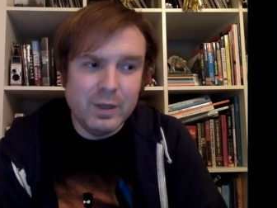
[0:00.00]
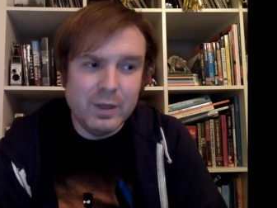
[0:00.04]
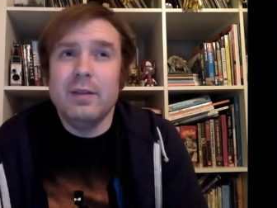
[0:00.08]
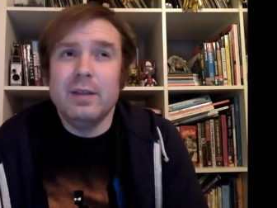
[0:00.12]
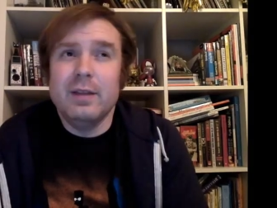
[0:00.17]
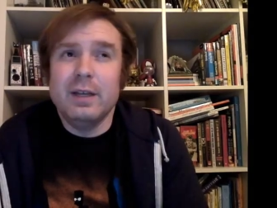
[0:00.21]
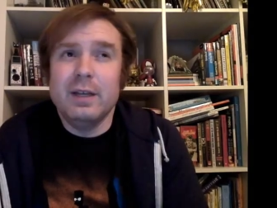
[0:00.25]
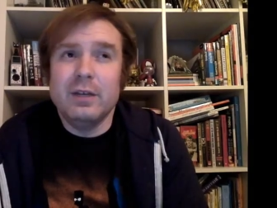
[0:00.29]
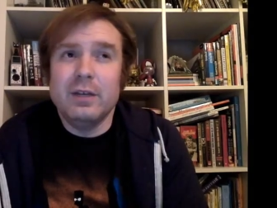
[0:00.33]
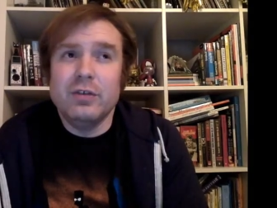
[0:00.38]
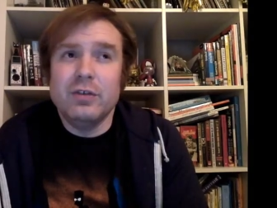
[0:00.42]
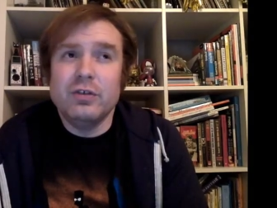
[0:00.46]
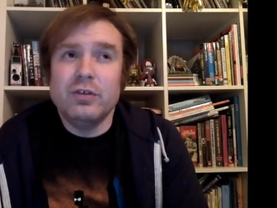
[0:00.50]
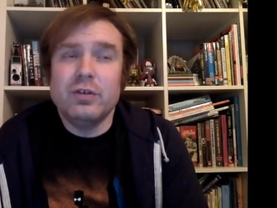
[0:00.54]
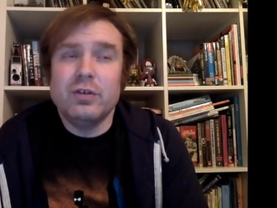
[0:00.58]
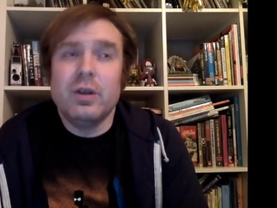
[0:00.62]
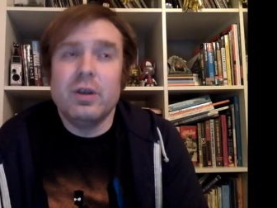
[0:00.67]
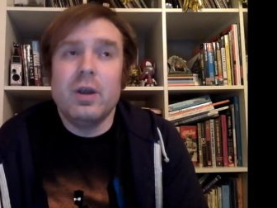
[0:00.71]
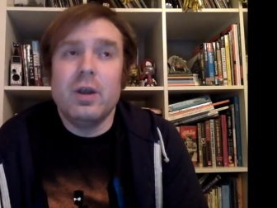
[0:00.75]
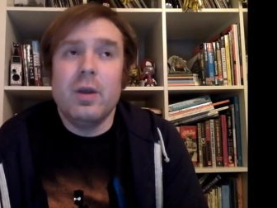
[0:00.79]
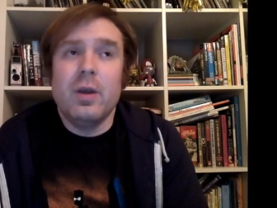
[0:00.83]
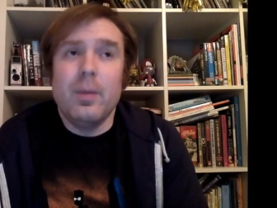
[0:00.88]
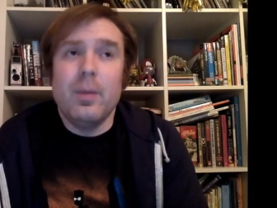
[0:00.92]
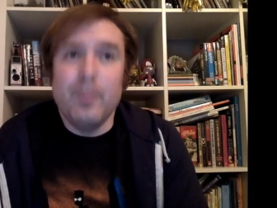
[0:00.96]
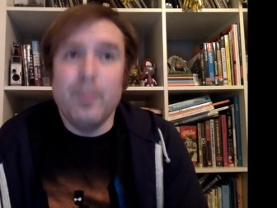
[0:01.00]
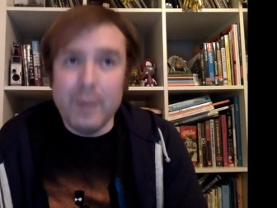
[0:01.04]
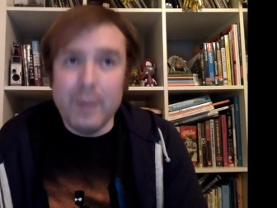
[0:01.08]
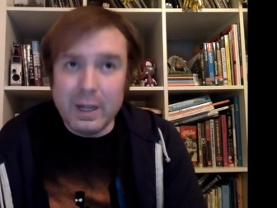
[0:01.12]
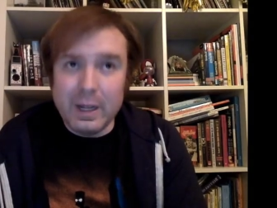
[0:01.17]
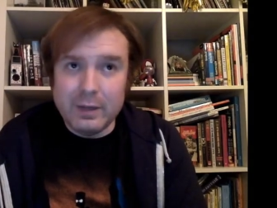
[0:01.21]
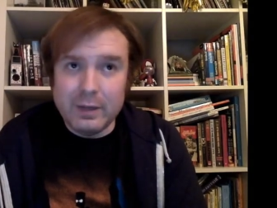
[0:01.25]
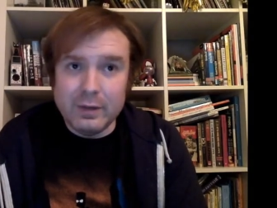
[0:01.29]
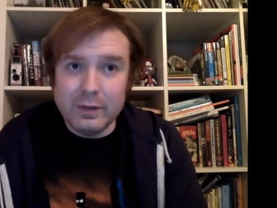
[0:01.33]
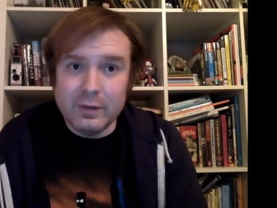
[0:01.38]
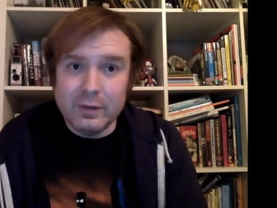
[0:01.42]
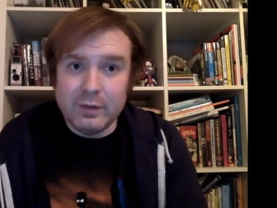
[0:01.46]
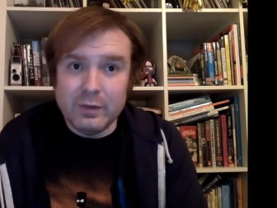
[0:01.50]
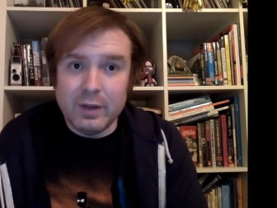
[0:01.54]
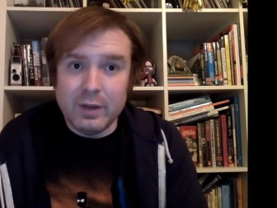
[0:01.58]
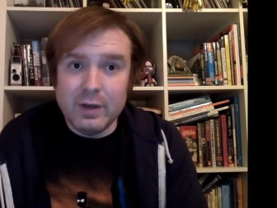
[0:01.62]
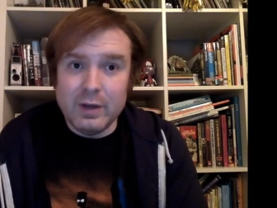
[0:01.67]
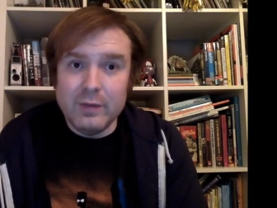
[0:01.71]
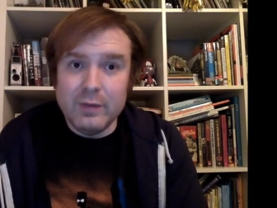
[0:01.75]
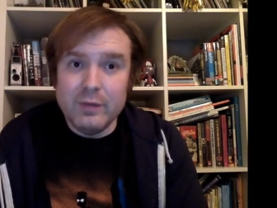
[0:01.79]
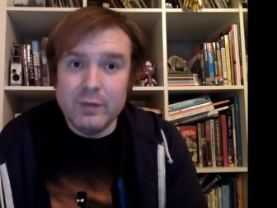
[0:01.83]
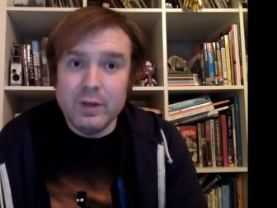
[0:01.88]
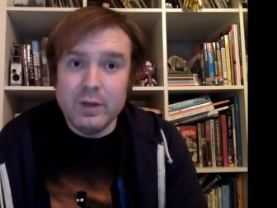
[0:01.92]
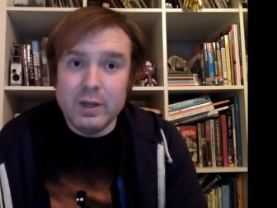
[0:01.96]
They can just make this
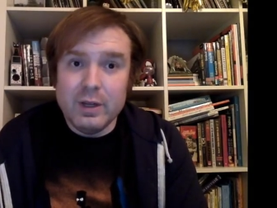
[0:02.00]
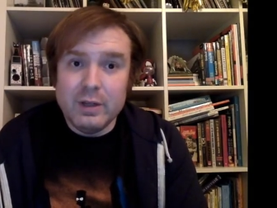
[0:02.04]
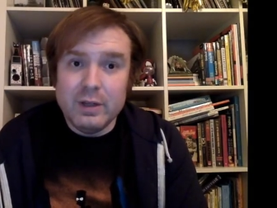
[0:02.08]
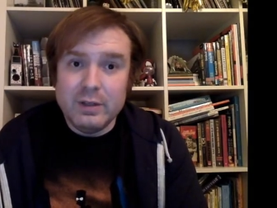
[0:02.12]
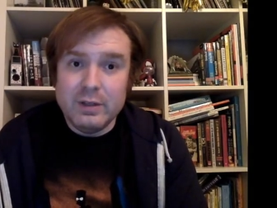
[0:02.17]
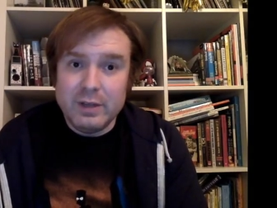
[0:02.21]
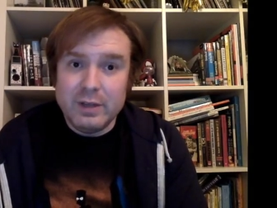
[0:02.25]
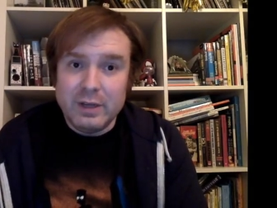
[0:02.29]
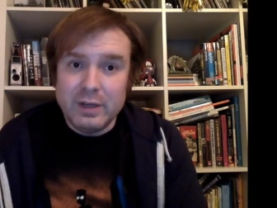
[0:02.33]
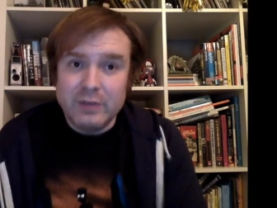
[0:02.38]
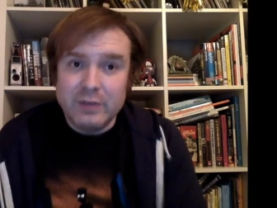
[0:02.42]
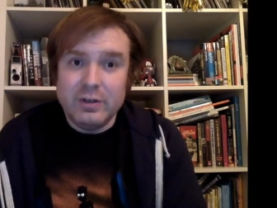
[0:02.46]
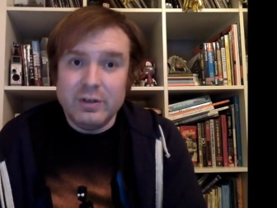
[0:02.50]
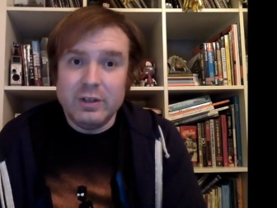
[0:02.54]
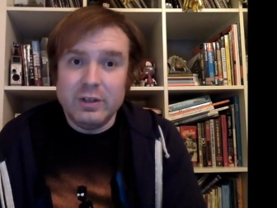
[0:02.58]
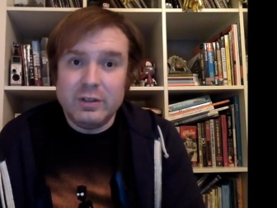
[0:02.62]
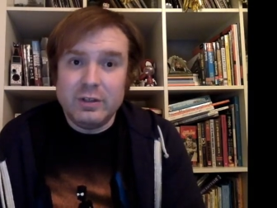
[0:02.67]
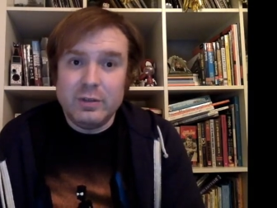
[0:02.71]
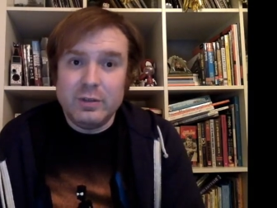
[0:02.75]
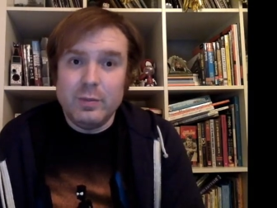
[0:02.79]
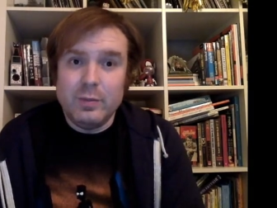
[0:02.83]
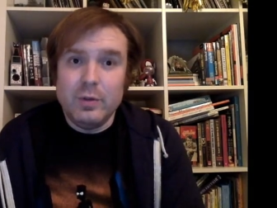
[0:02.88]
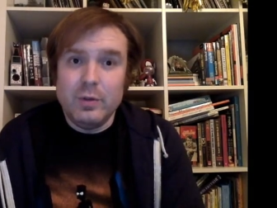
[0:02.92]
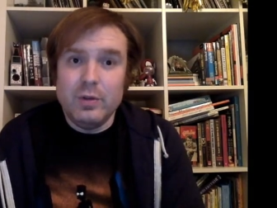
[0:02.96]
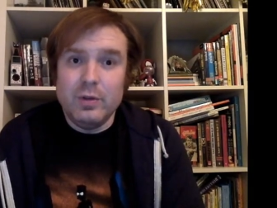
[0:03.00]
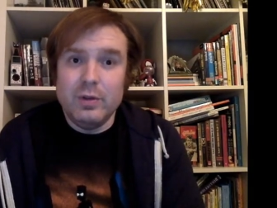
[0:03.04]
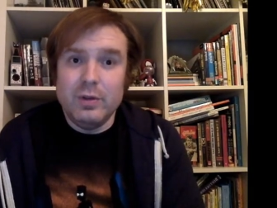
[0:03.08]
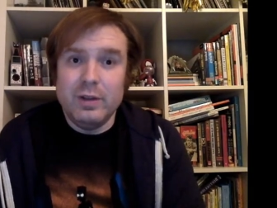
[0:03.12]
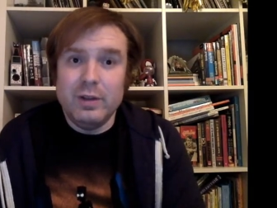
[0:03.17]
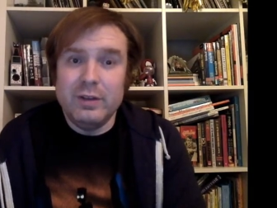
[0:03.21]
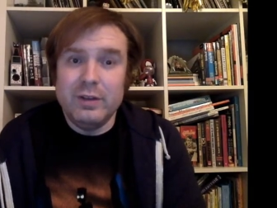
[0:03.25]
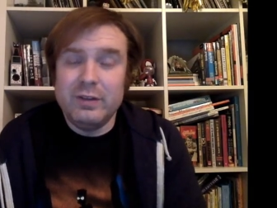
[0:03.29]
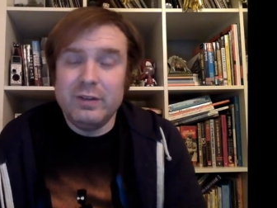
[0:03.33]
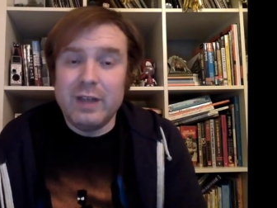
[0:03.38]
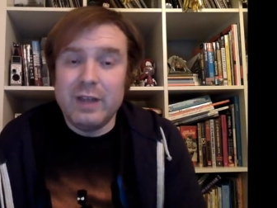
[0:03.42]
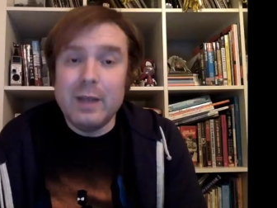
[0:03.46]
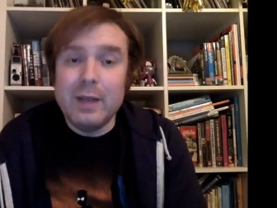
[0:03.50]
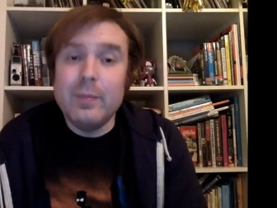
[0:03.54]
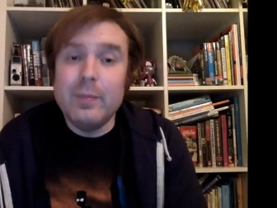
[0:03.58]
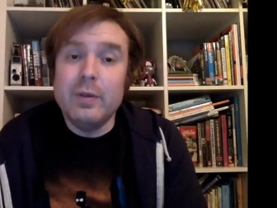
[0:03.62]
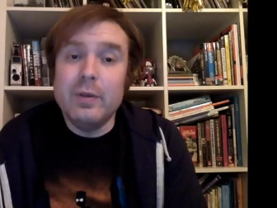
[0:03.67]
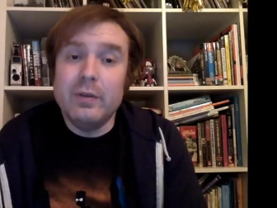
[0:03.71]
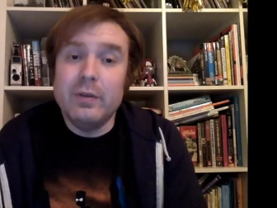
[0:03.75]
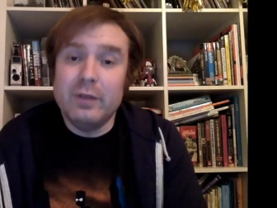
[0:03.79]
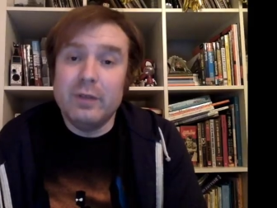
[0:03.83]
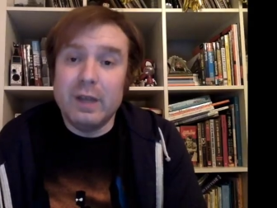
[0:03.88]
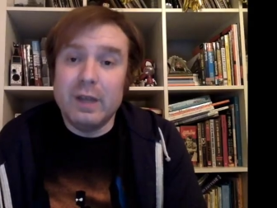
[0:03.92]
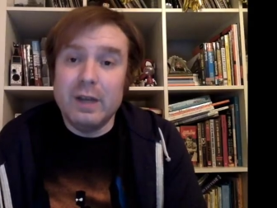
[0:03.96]
kind of digestible,
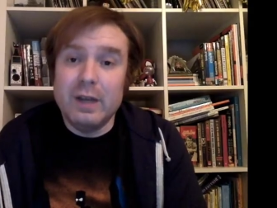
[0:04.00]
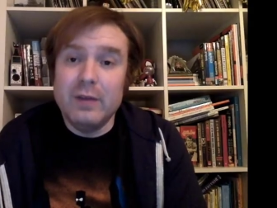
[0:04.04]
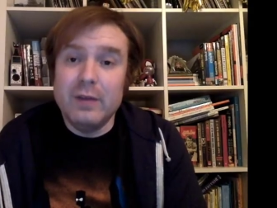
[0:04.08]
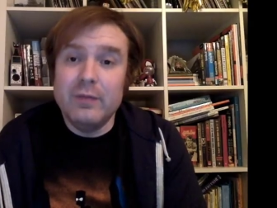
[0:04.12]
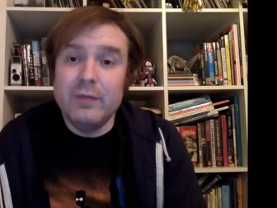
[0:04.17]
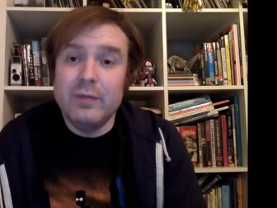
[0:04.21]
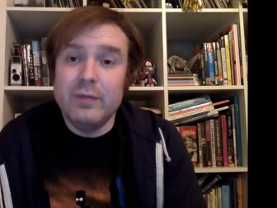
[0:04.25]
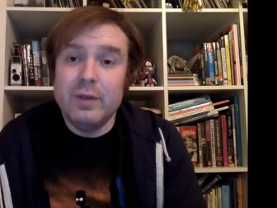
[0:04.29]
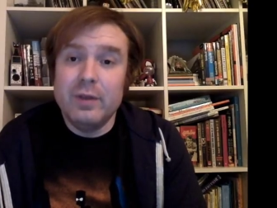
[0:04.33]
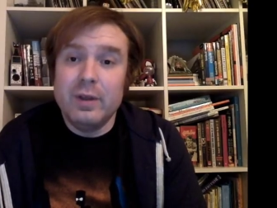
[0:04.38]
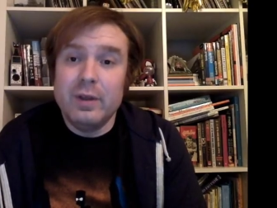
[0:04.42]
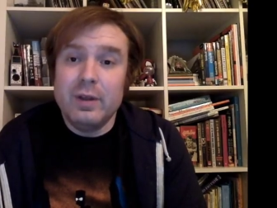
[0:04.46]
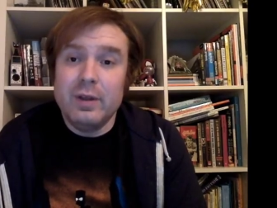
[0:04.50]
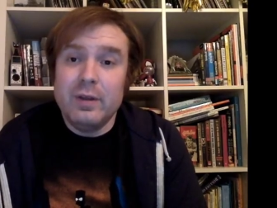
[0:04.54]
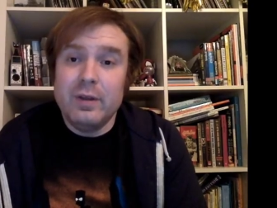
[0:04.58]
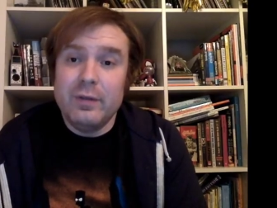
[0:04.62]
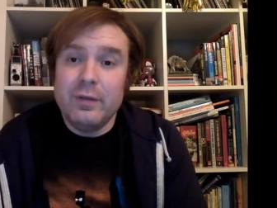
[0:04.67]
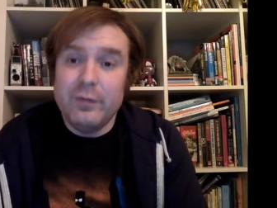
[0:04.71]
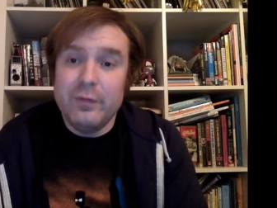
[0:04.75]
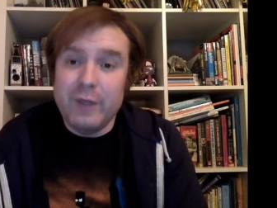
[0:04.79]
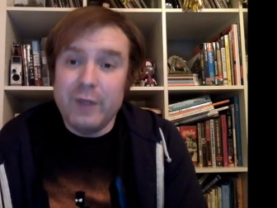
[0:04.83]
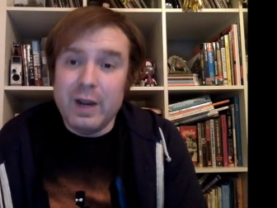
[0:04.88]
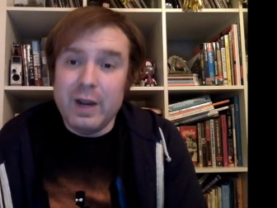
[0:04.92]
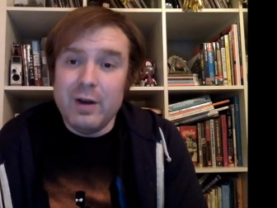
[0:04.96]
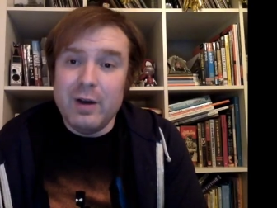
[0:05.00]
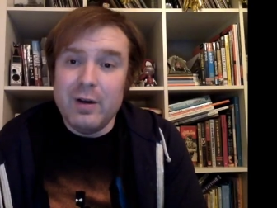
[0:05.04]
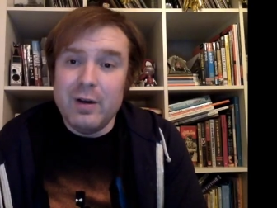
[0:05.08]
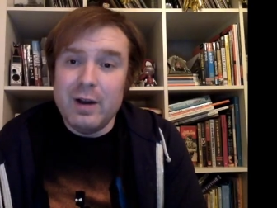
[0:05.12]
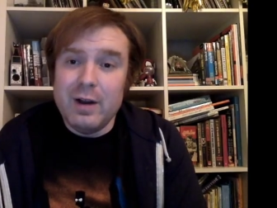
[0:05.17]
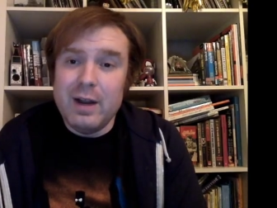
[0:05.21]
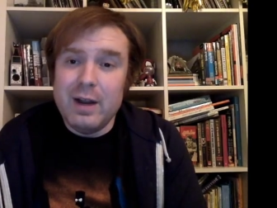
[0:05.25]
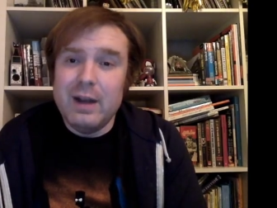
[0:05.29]
escapist kind of fare.